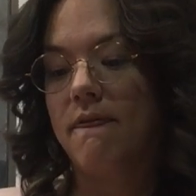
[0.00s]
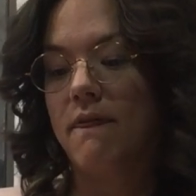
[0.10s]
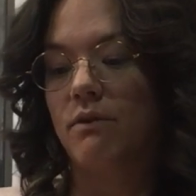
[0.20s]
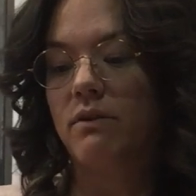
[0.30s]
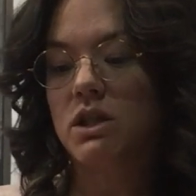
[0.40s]

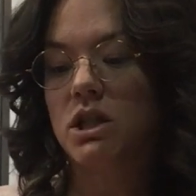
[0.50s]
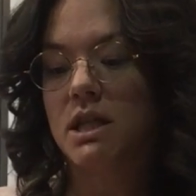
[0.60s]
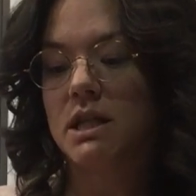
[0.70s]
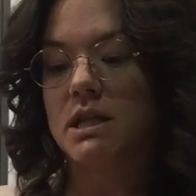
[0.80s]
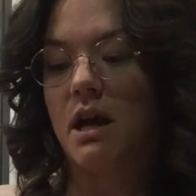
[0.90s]
The
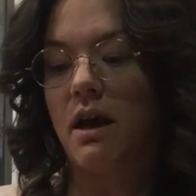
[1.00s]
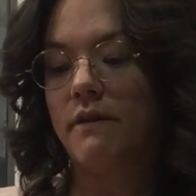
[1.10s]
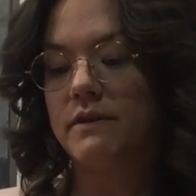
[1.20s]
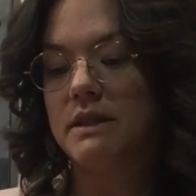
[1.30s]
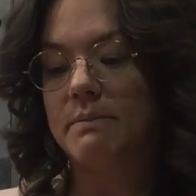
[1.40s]
riches
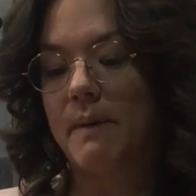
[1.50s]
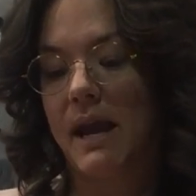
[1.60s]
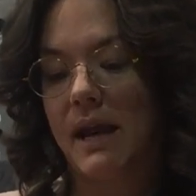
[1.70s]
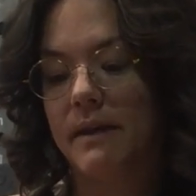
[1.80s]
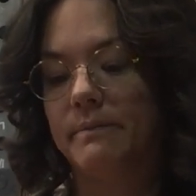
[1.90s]
of
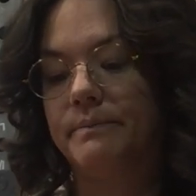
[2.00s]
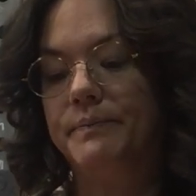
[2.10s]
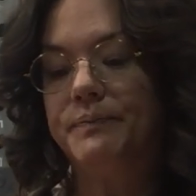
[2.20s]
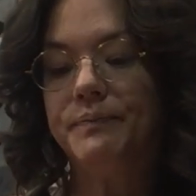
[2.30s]
Spain.